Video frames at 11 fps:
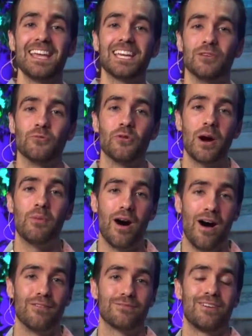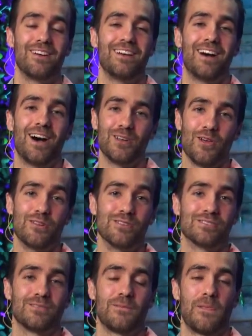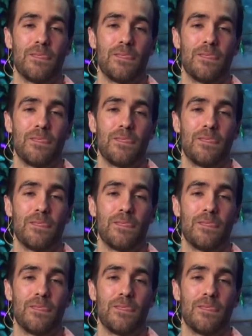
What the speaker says: It can rub off on others.